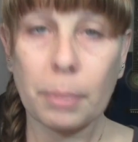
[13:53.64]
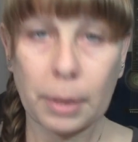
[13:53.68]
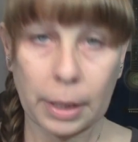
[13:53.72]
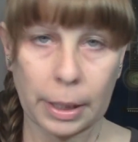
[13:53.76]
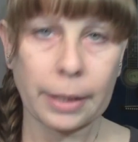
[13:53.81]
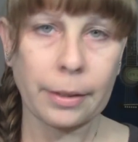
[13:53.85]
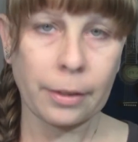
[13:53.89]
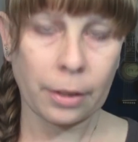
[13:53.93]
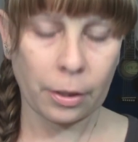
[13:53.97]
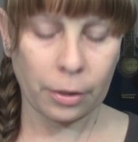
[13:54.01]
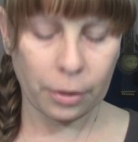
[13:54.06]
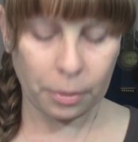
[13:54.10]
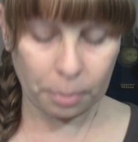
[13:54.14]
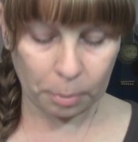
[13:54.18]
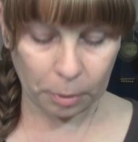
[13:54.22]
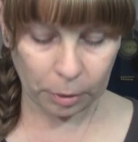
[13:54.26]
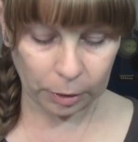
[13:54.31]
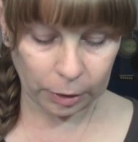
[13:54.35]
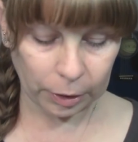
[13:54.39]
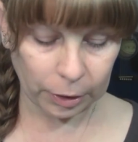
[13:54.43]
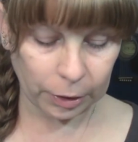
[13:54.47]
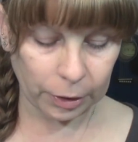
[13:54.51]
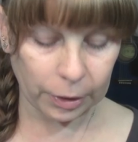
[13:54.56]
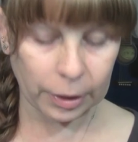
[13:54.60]
no
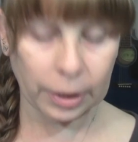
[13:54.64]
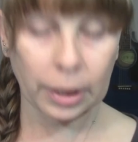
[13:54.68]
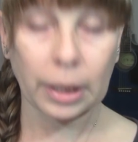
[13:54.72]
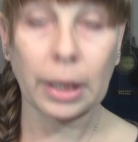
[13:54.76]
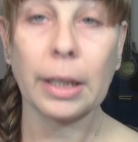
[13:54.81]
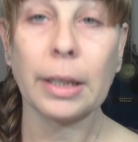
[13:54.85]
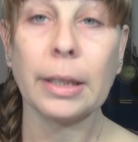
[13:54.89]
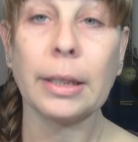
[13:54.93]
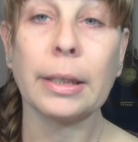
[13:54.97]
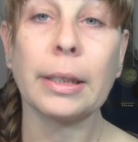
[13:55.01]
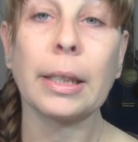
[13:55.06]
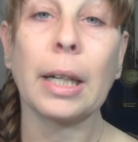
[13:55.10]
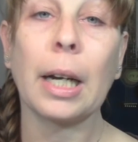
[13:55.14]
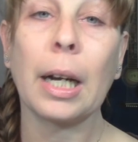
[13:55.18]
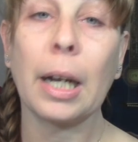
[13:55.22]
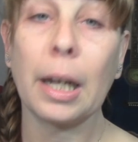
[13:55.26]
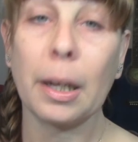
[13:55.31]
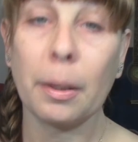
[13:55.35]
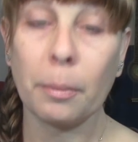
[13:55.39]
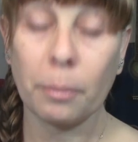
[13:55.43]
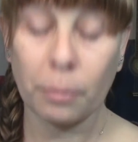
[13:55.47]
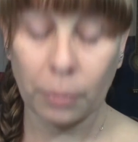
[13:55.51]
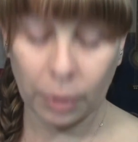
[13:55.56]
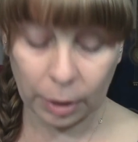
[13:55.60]
spoilers, because
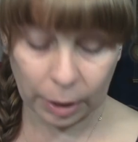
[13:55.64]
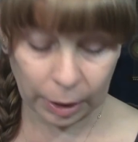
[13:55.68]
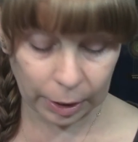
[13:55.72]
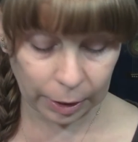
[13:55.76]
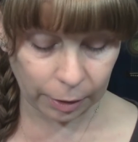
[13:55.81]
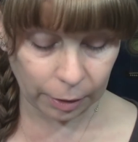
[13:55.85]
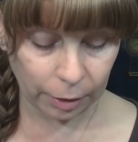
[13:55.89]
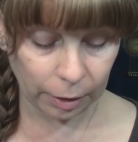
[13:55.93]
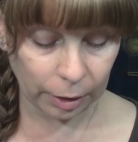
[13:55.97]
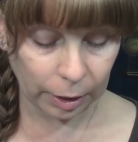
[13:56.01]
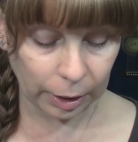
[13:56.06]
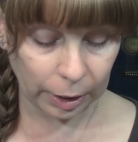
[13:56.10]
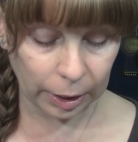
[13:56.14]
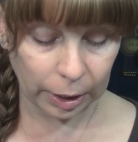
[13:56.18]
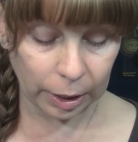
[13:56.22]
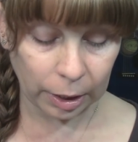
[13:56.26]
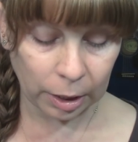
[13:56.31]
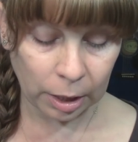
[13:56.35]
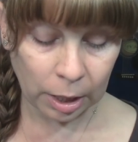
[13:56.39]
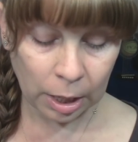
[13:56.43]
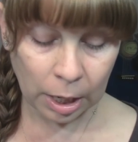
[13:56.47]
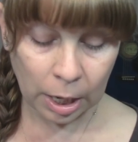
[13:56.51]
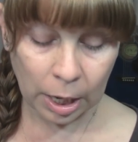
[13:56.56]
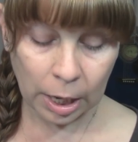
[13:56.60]
I am really
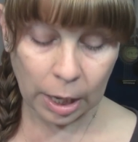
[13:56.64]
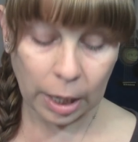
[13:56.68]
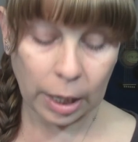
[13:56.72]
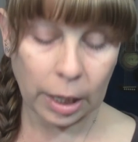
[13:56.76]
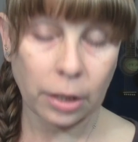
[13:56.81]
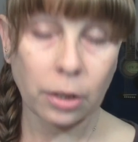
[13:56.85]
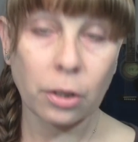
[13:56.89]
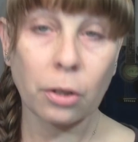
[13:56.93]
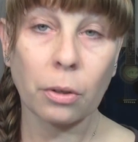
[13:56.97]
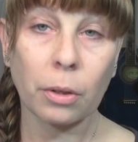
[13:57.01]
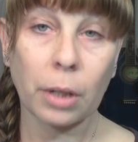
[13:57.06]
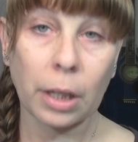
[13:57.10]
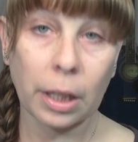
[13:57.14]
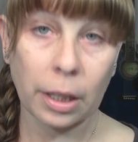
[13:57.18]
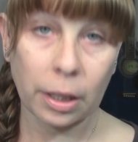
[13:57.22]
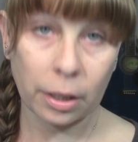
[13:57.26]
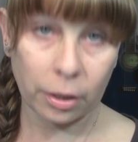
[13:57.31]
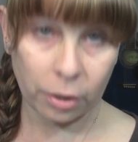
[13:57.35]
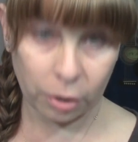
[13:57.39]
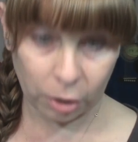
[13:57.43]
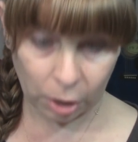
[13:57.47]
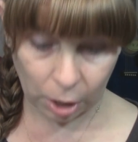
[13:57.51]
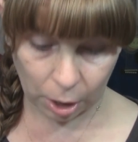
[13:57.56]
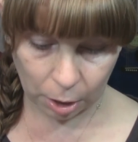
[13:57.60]
thoroughly enjoying
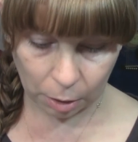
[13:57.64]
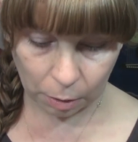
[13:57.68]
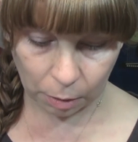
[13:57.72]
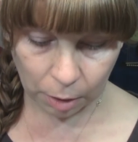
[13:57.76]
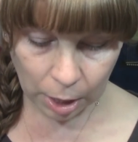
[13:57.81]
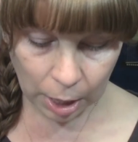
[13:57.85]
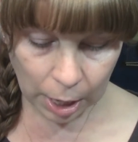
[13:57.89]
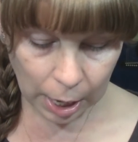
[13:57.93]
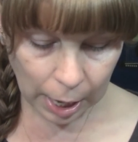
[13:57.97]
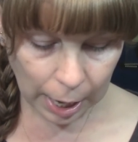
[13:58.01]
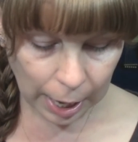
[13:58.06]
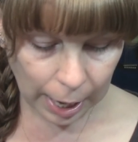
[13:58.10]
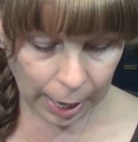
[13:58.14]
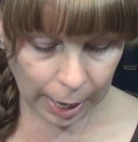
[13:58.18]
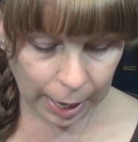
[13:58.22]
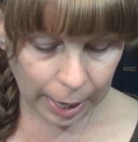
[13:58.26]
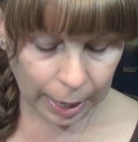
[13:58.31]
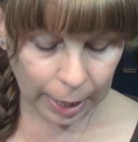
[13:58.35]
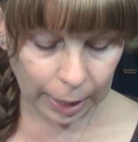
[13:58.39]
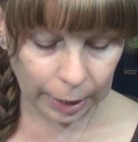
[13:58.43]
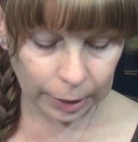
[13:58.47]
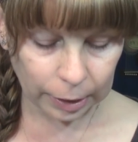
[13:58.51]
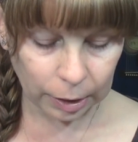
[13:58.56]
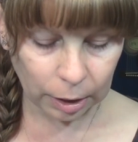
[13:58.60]
this show.
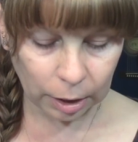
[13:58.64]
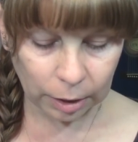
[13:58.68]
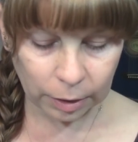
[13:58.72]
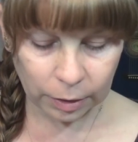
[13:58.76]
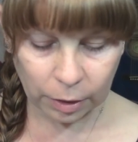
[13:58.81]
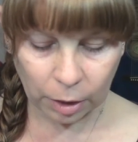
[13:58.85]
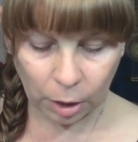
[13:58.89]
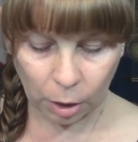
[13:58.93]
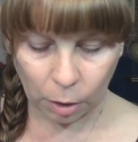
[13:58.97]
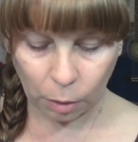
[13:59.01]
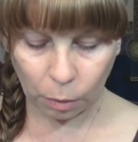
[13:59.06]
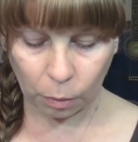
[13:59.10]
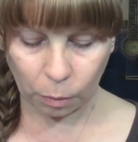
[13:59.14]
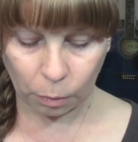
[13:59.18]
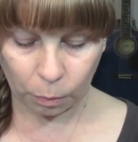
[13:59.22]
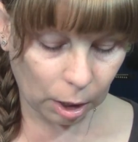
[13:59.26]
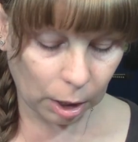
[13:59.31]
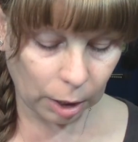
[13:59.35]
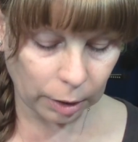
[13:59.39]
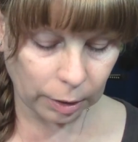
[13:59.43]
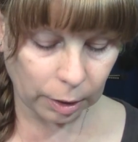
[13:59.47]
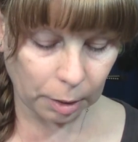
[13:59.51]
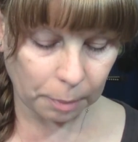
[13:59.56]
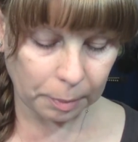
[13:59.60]
And so
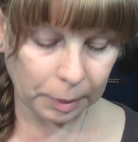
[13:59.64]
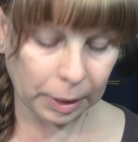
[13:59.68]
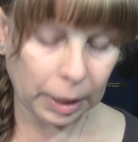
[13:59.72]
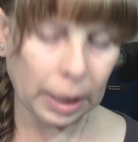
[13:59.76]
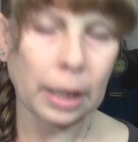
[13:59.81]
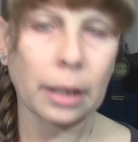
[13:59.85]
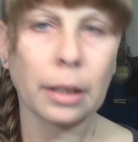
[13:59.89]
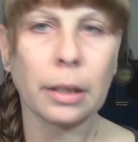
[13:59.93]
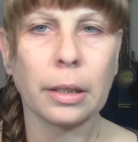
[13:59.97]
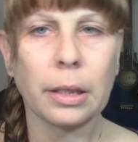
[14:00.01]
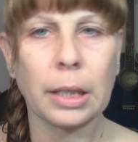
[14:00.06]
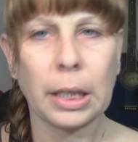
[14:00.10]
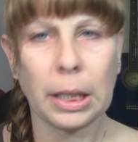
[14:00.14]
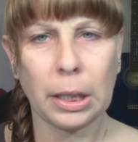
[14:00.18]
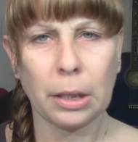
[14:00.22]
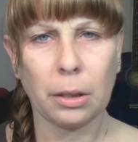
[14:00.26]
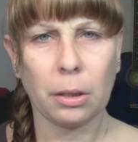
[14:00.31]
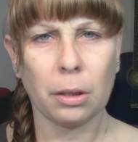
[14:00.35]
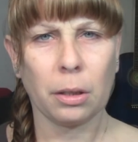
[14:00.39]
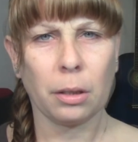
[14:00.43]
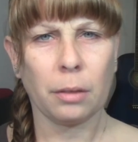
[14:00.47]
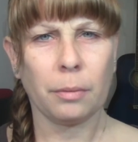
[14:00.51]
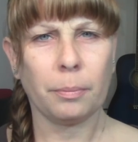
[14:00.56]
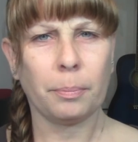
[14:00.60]
Hot Topic had a
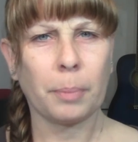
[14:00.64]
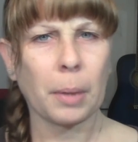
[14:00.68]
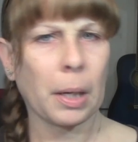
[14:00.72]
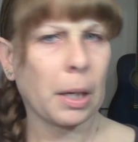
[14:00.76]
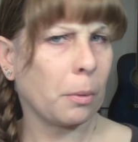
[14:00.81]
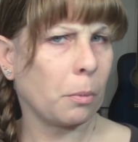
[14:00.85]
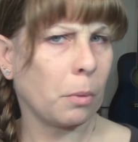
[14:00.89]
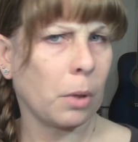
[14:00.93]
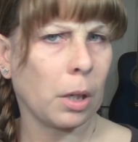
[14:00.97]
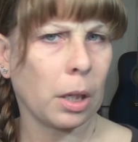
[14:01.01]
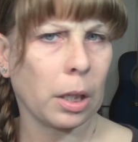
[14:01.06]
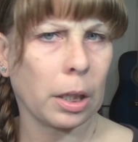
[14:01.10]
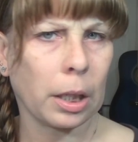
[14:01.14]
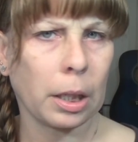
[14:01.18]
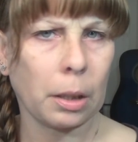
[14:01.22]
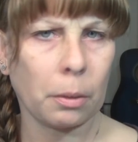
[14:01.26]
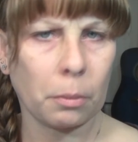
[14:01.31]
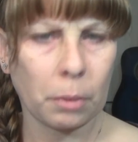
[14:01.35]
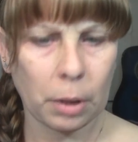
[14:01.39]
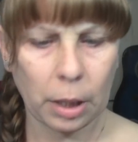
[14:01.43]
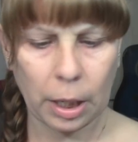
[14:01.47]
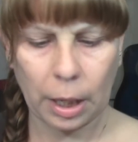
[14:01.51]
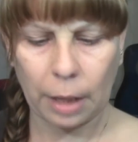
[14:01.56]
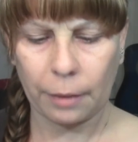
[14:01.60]
deal of buy one
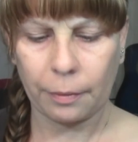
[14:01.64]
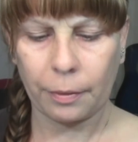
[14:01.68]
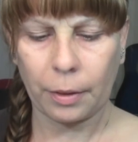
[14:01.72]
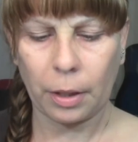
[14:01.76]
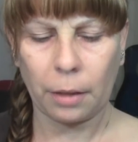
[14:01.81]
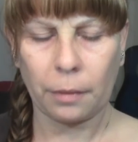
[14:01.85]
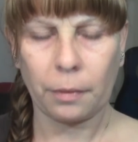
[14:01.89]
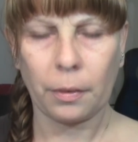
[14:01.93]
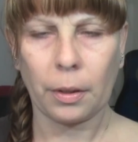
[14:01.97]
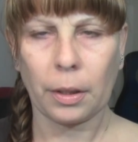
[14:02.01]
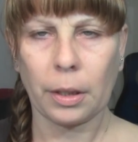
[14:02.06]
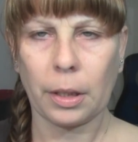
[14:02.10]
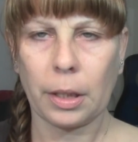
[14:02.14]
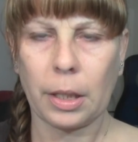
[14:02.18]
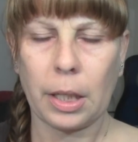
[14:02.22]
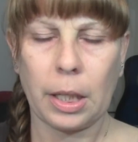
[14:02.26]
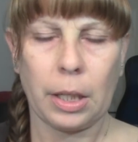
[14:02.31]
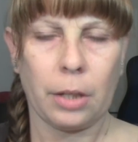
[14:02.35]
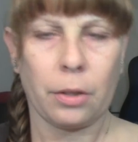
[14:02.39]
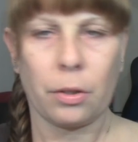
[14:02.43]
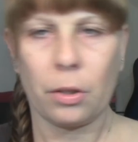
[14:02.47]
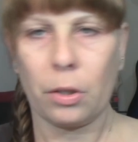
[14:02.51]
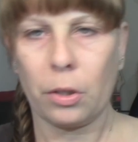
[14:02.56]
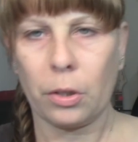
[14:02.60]
get one half off on the
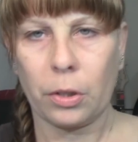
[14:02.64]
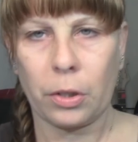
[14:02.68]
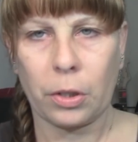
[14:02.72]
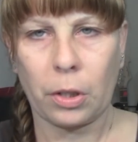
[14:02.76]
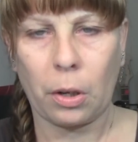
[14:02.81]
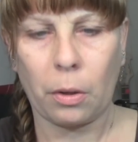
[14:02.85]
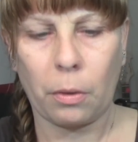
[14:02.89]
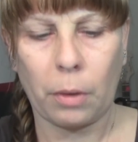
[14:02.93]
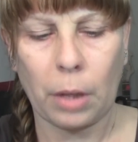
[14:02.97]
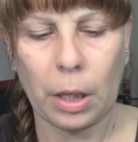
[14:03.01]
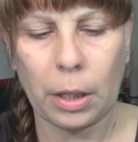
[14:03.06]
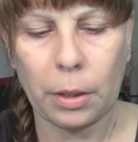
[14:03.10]
t-shirts, so